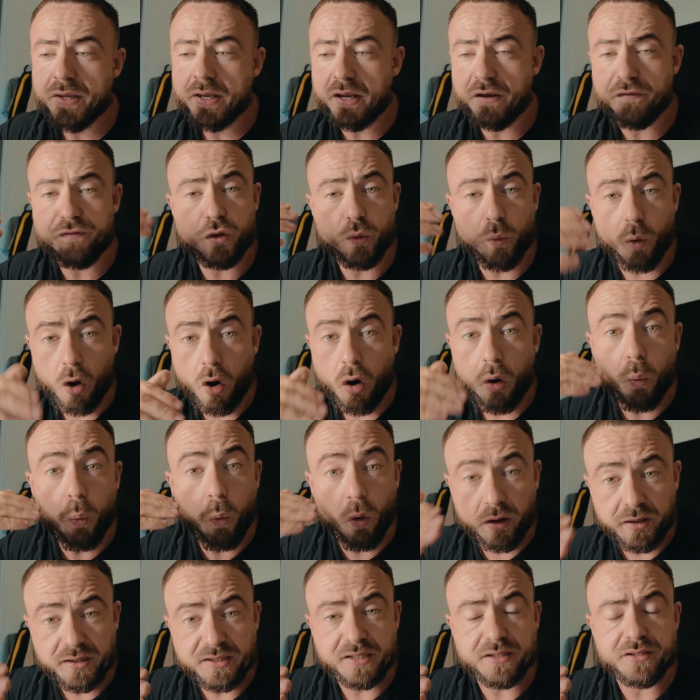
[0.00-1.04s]
If you are
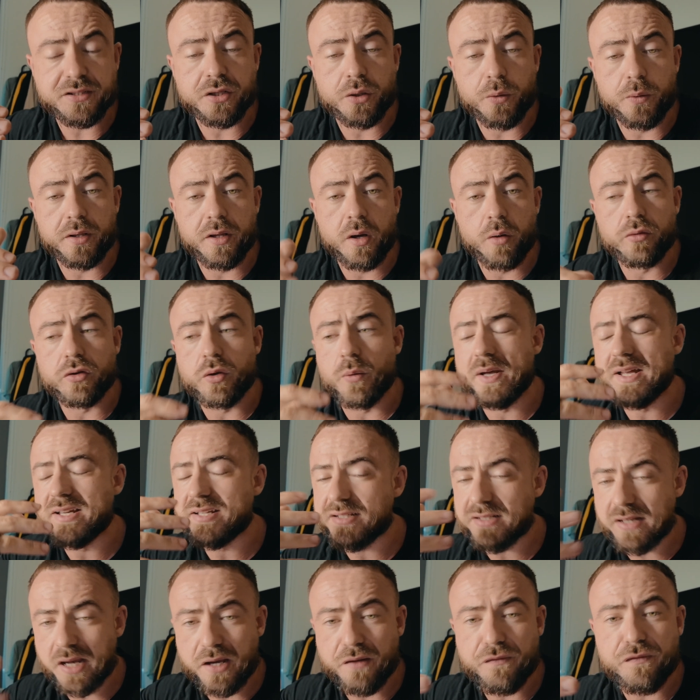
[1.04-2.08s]
wanting to do it though, do it as
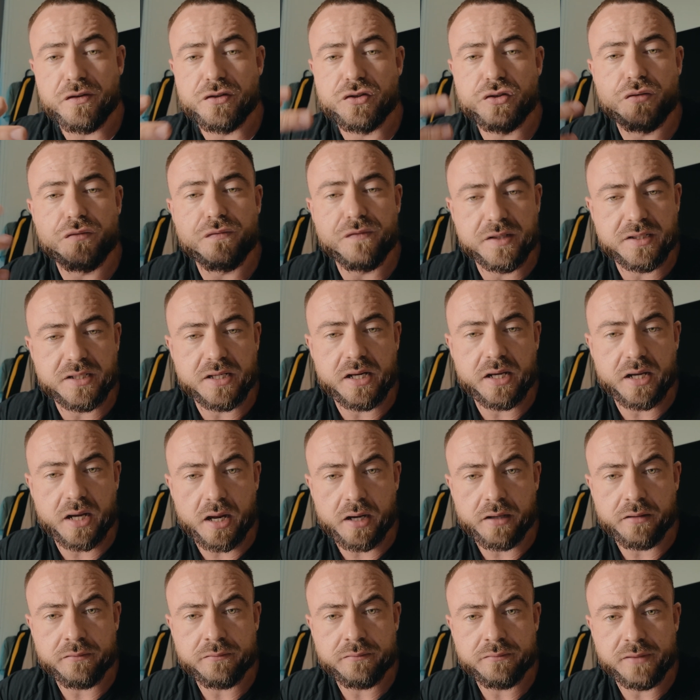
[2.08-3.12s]
safe as you physically
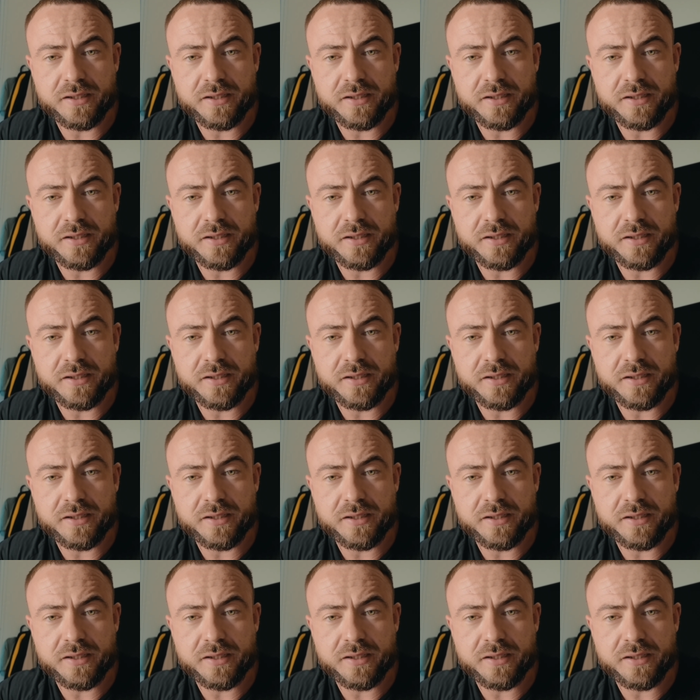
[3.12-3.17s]
can.